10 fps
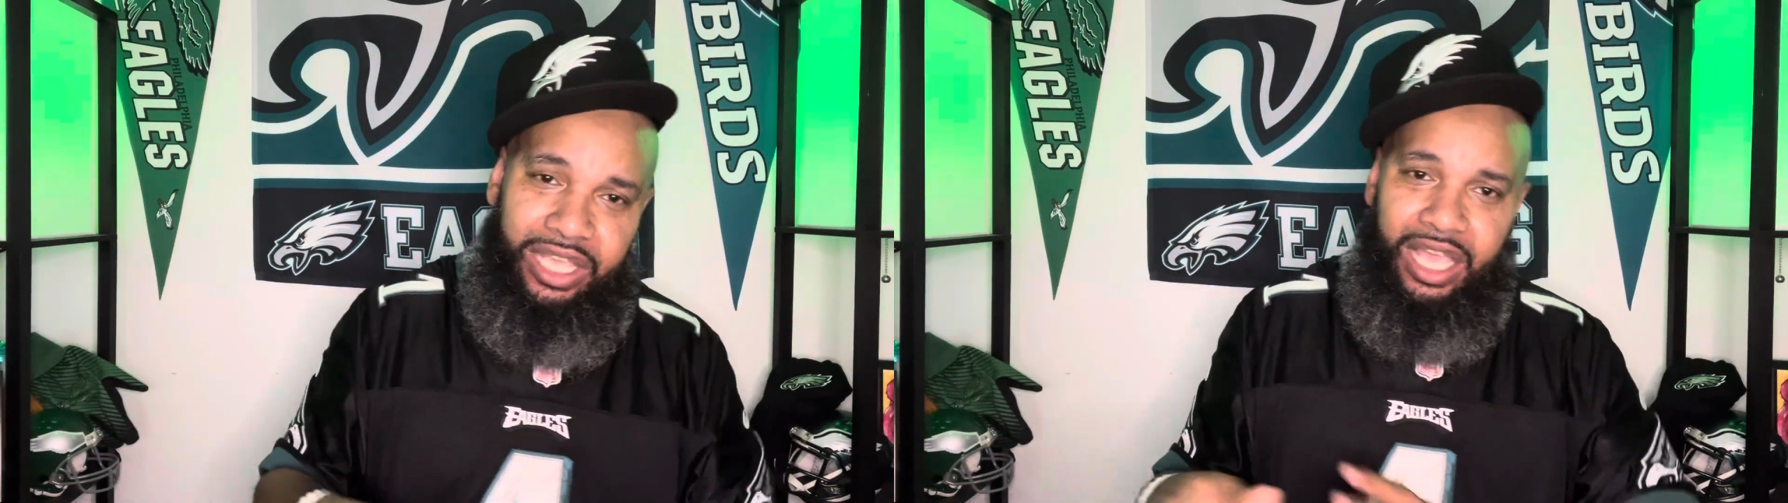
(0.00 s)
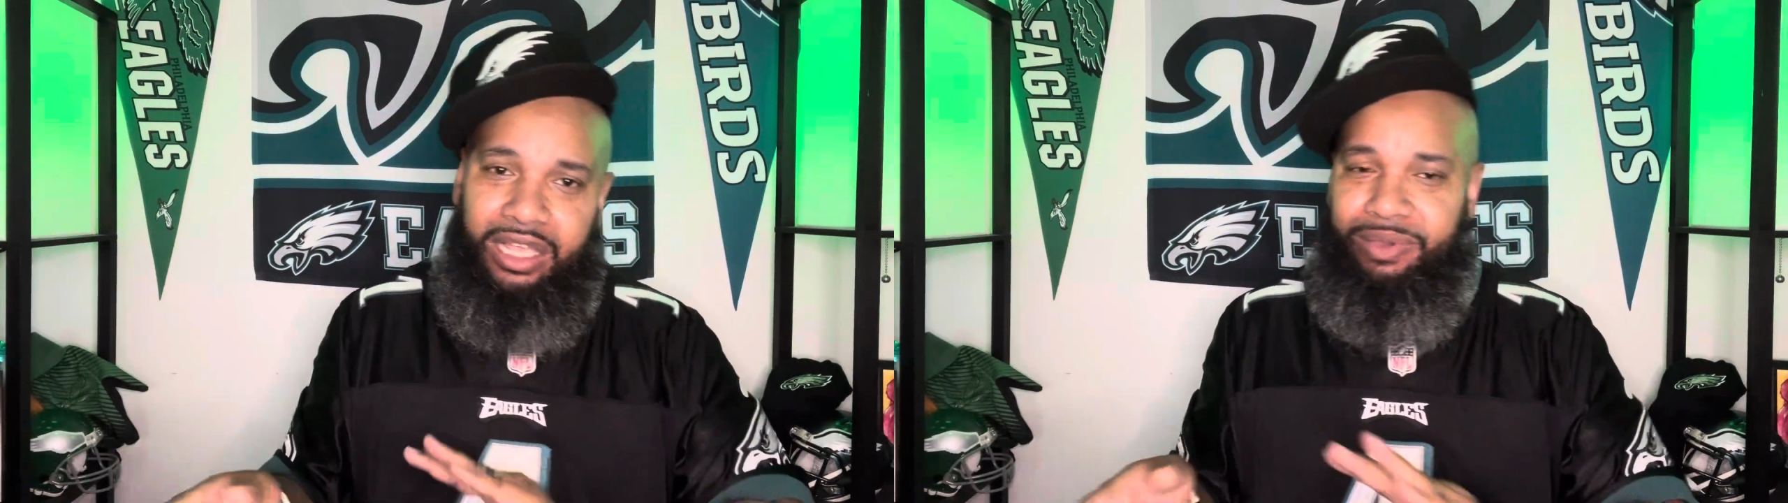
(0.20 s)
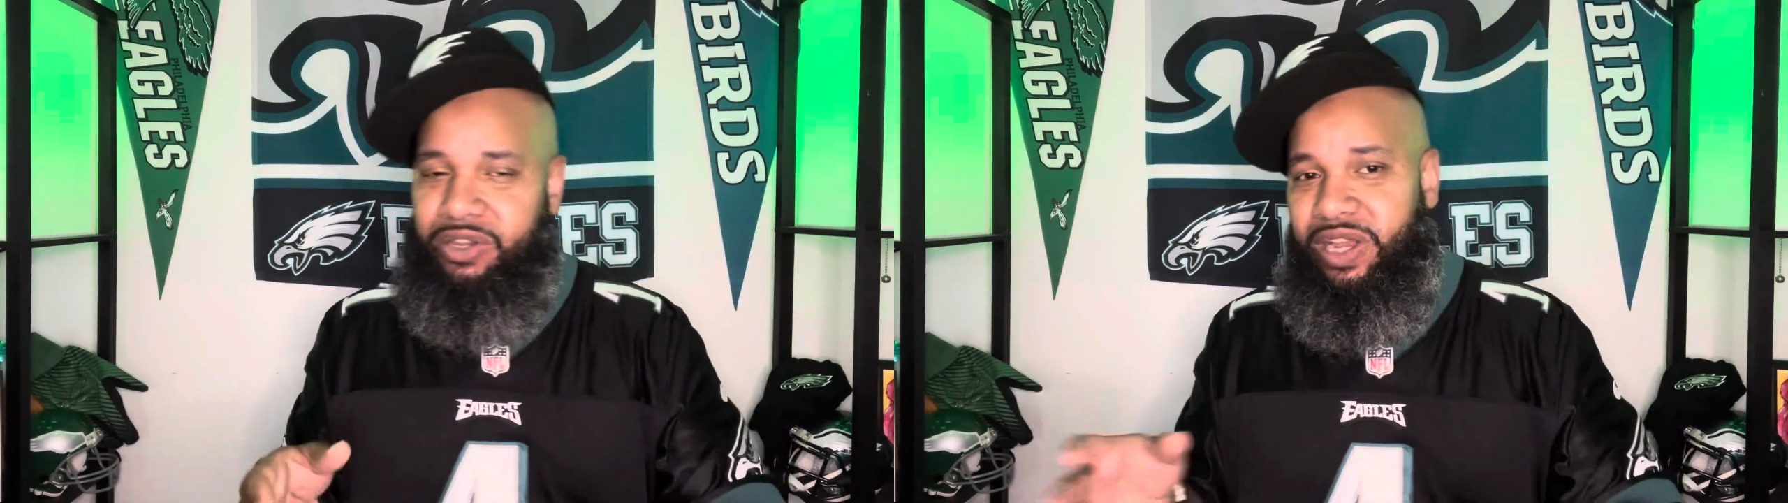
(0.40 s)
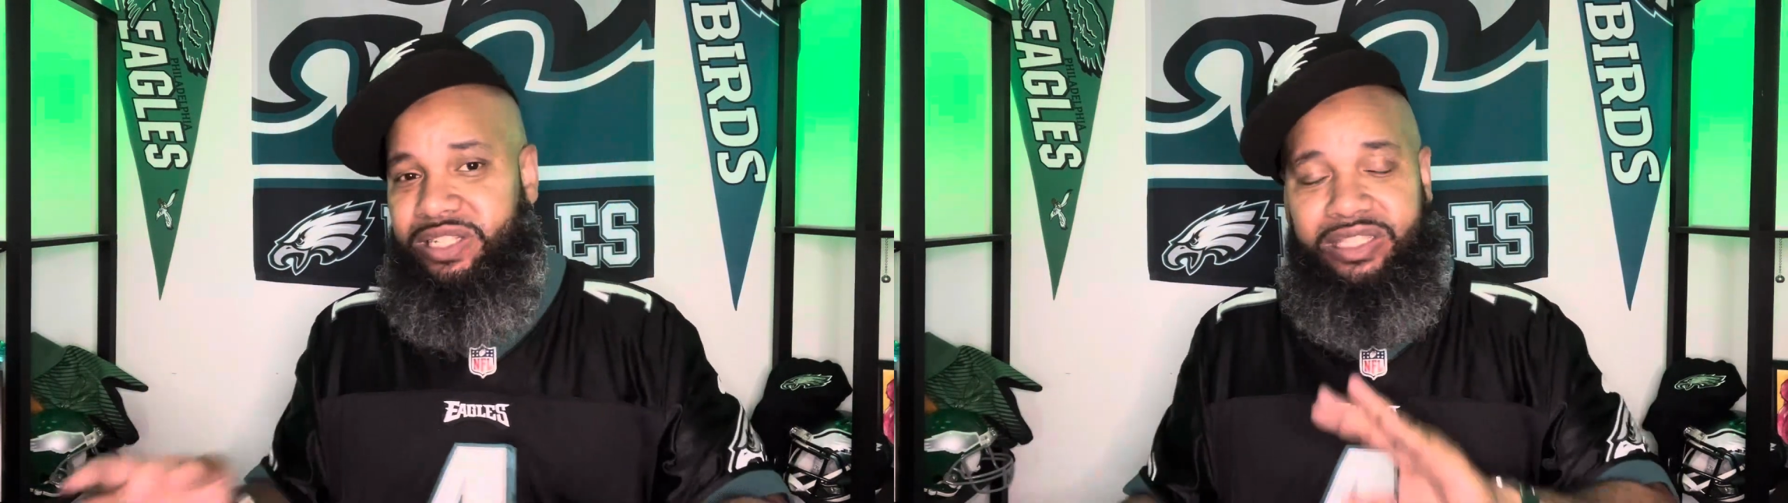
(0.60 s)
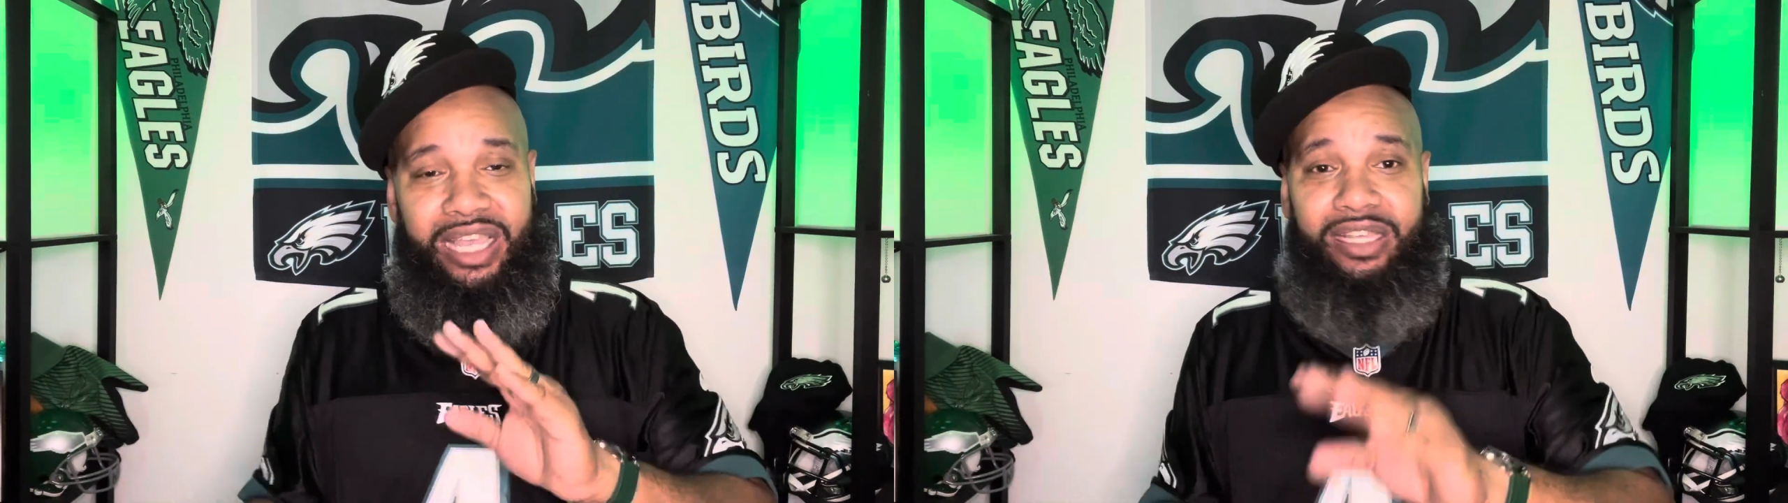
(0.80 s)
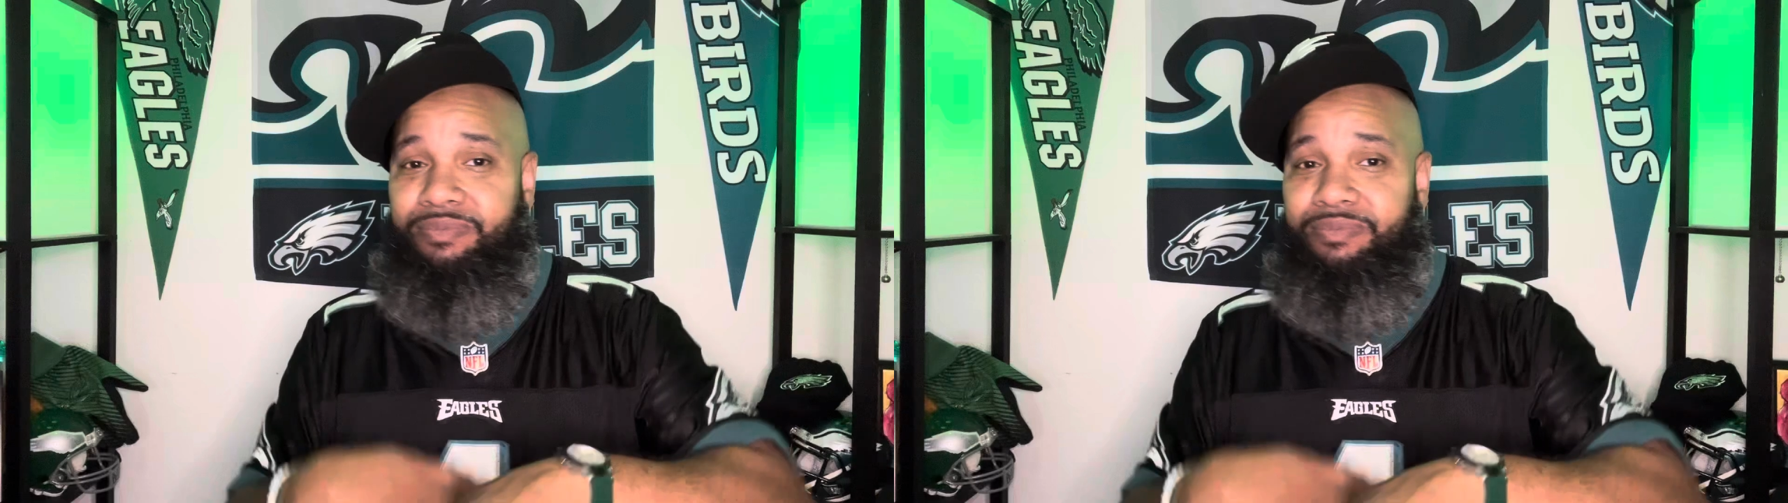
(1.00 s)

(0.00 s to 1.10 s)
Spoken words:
could be a crazy thing.